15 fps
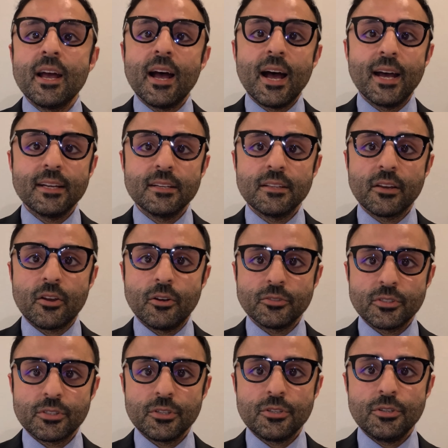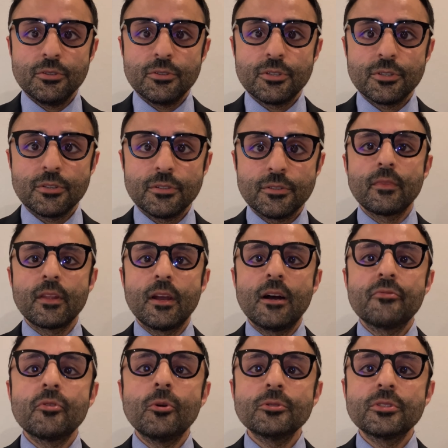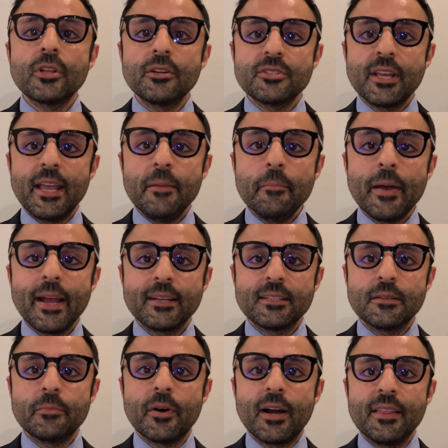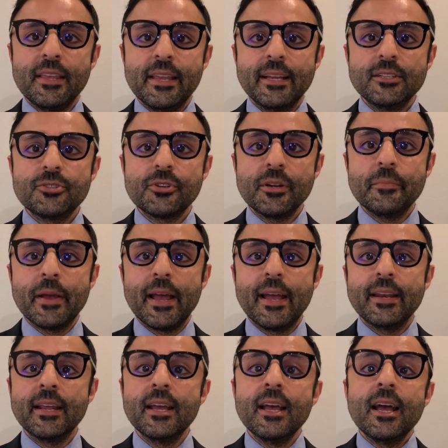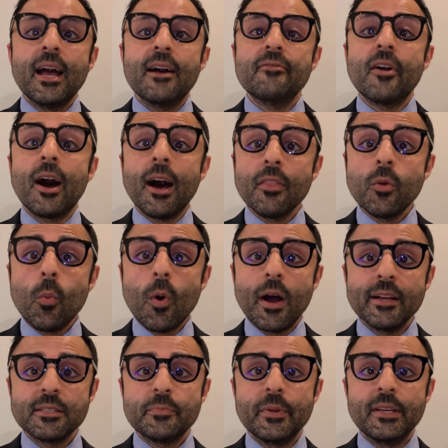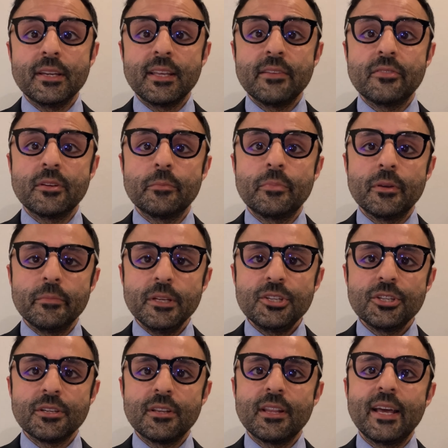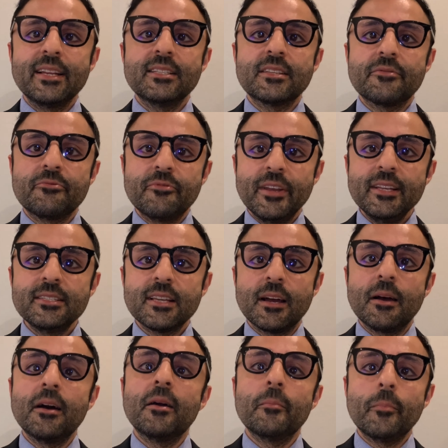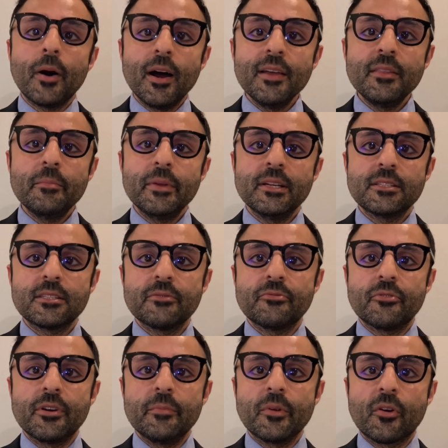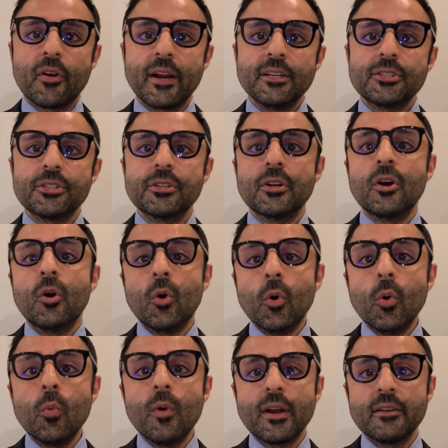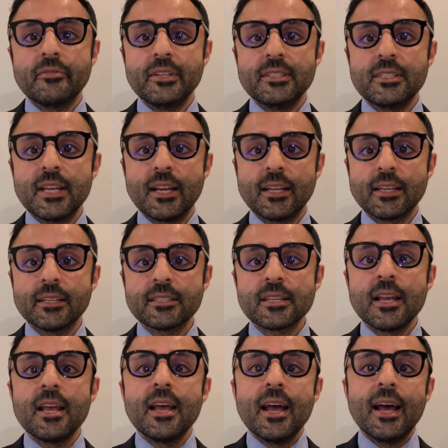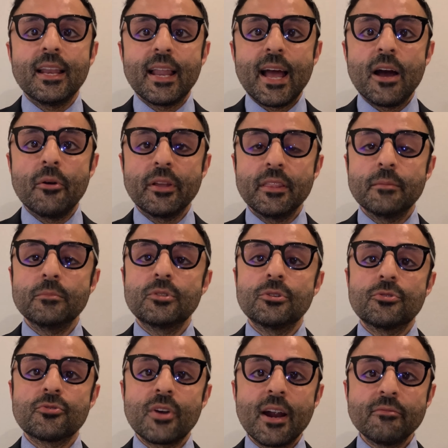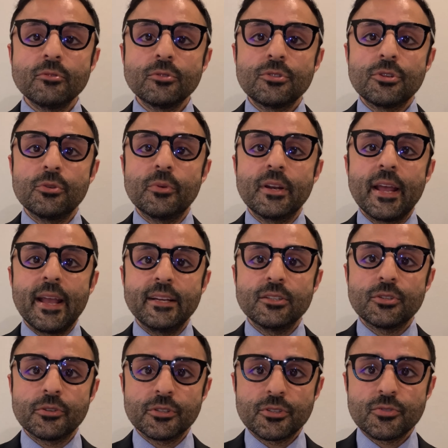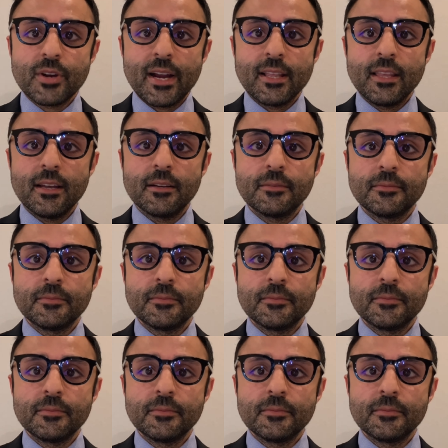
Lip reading: under the Constitution. Of course, those impacted by the entry ban have otherwise been given permission, that is a visa, by the Minister for Immigration or one of his delegates, allowing them to travel to and enter Australia.